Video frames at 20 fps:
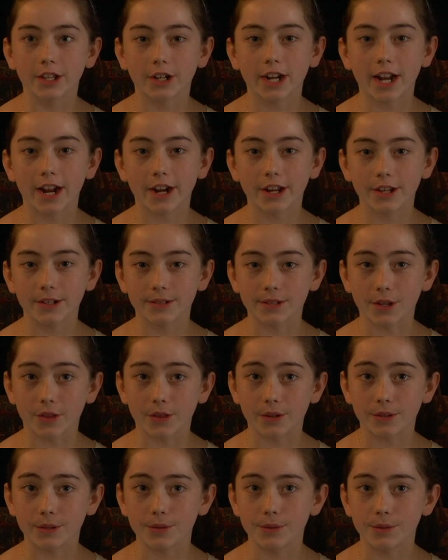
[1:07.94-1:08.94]
learn how to use all
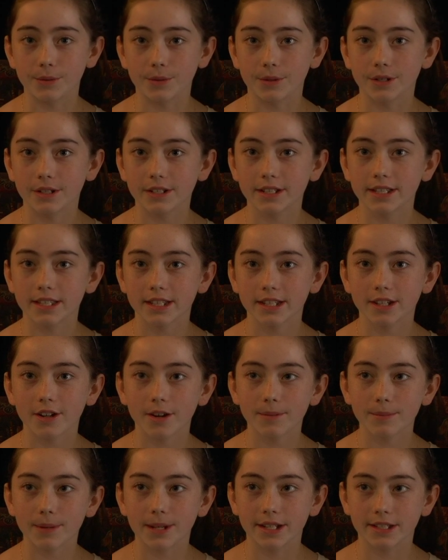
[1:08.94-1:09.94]
the tools in
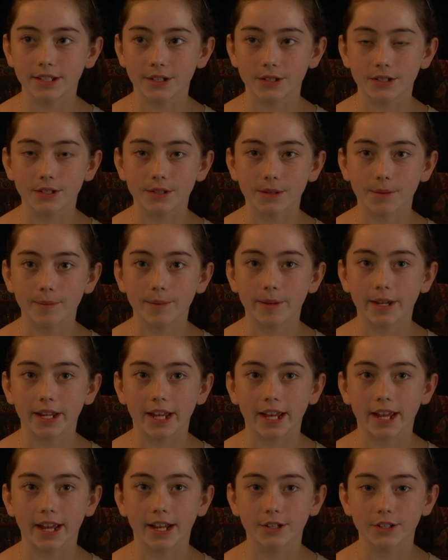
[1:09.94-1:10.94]
art because there's so
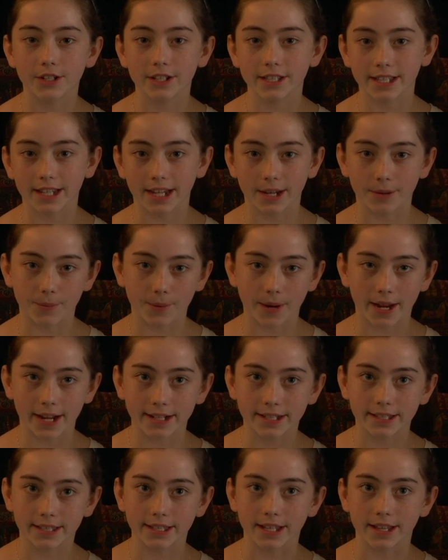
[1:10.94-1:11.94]
many interesting
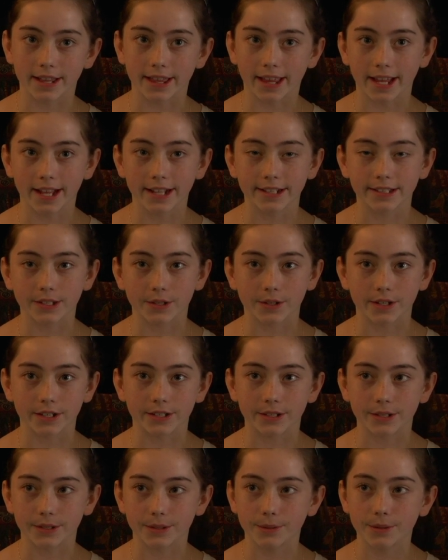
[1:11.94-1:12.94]
ways and things you can
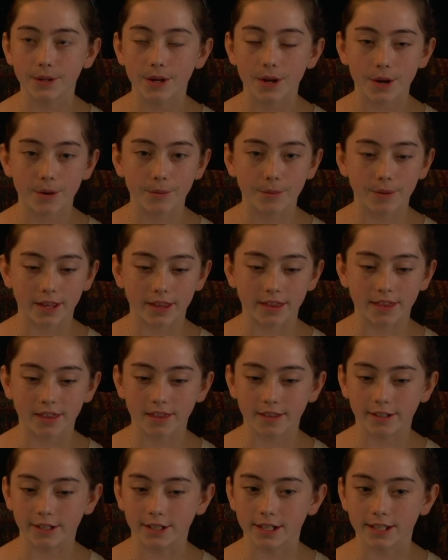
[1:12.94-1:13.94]
do with
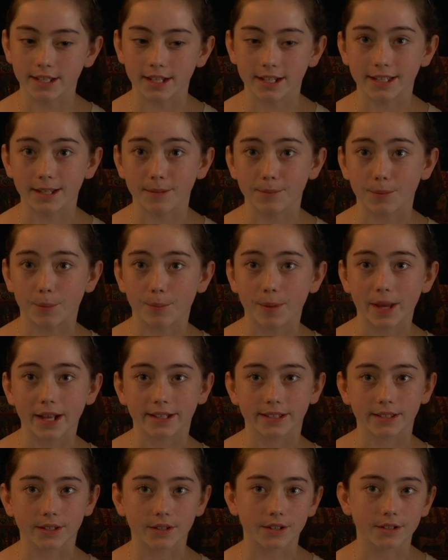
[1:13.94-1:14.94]
just a simple
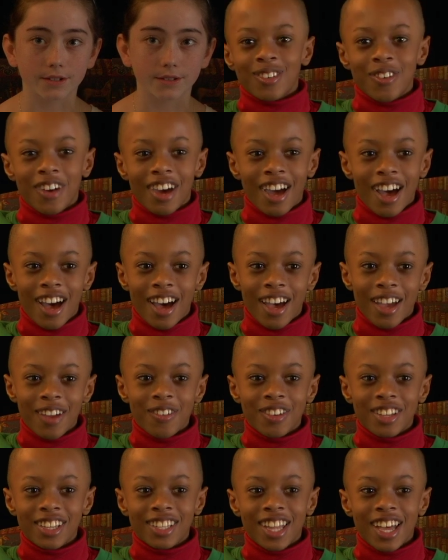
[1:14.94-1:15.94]
pencil. So what I
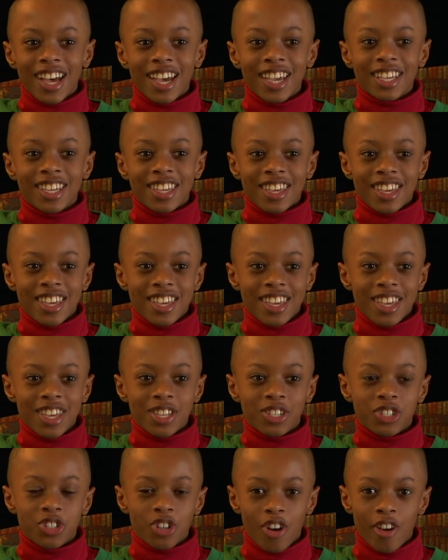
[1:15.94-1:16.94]
really like
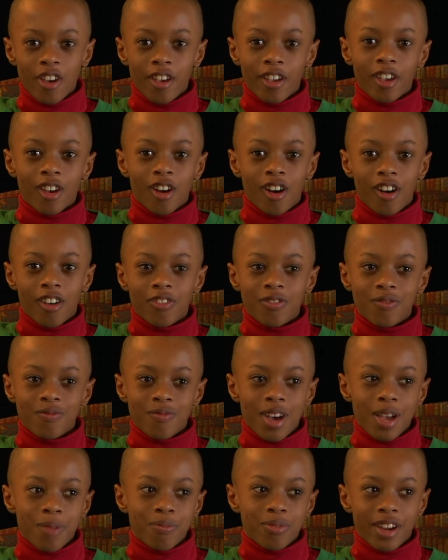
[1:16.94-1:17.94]
is showing off
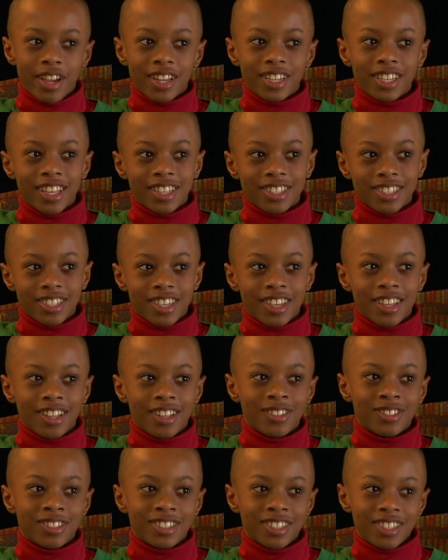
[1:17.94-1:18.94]
my breakdance
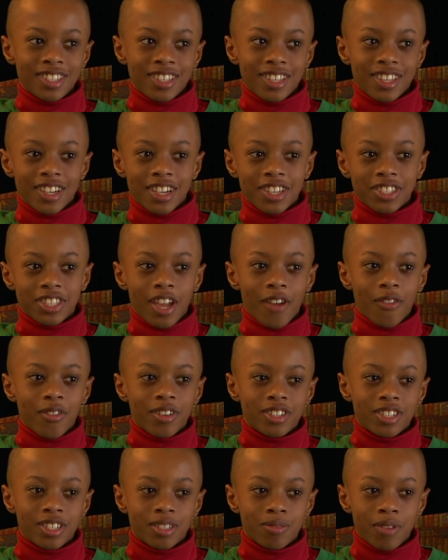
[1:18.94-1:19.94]
skills because
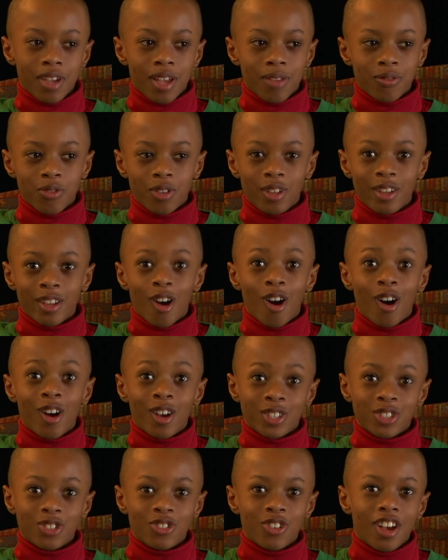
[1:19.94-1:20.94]
everyone just becomes really
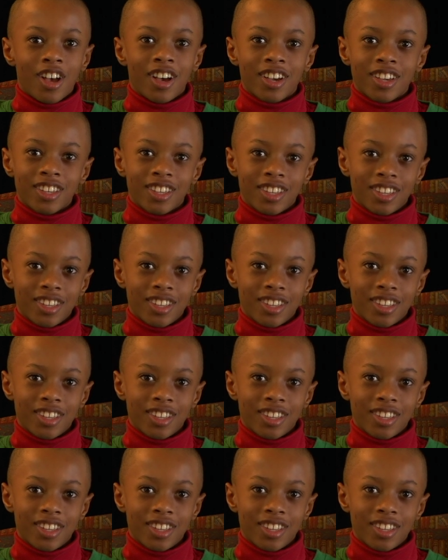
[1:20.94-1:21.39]
awestruck.